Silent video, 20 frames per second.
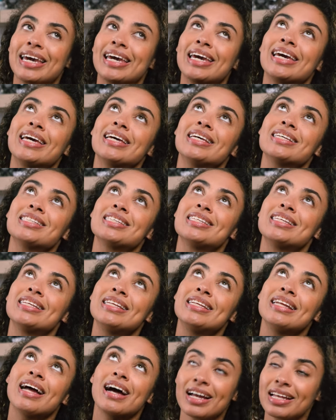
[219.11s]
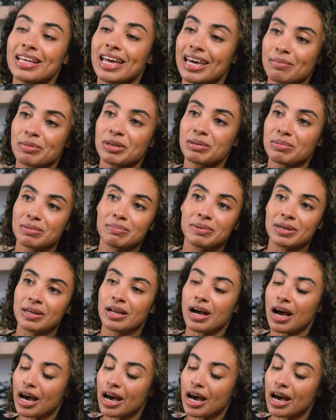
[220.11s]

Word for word: is not able to be beat,